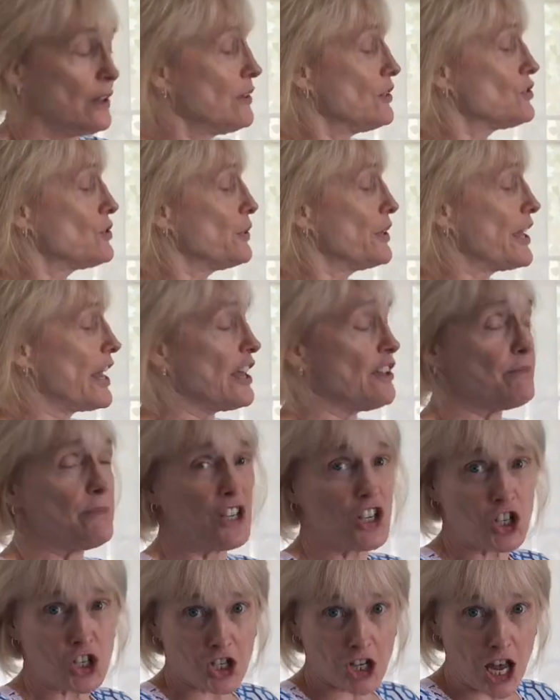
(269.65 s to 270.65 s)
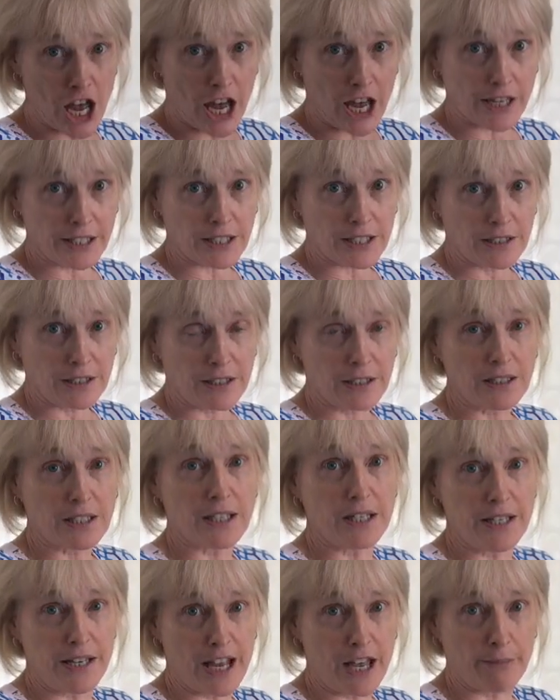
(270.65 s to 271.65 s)
So he gave me a shot
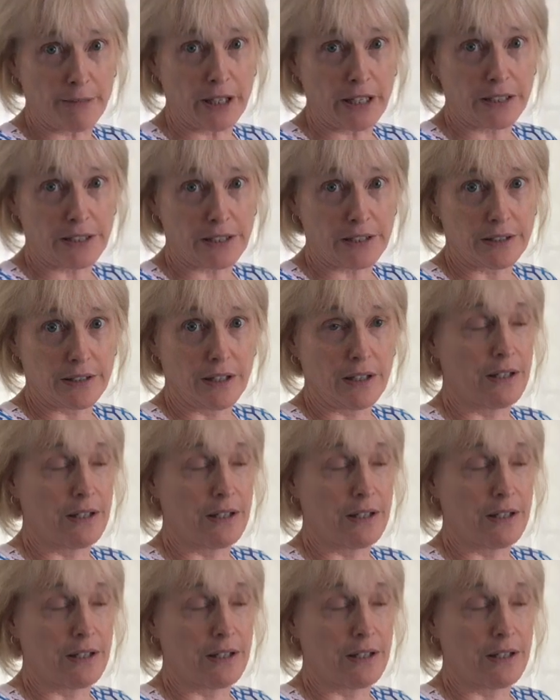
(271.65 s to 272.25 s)
to numb it.